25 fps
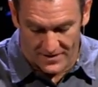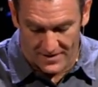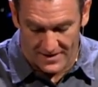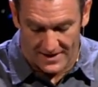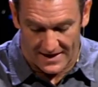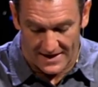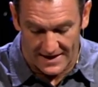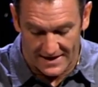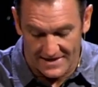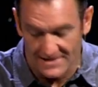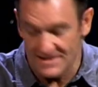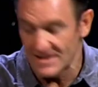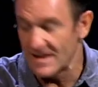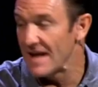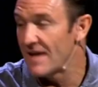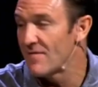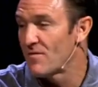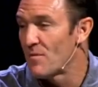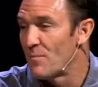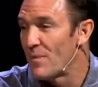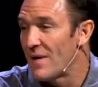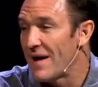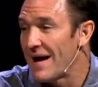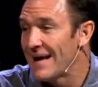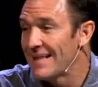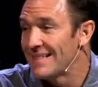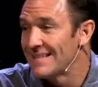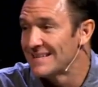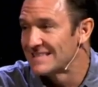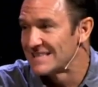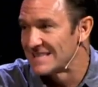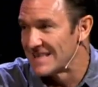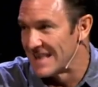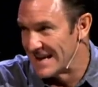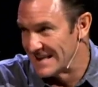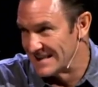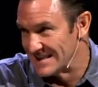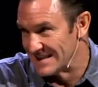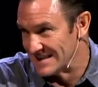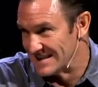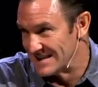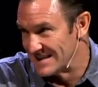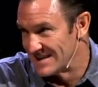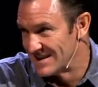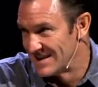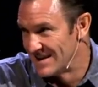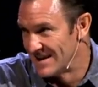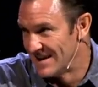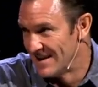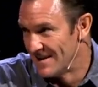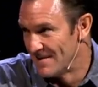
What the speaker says: he doesn't have a pilot's license.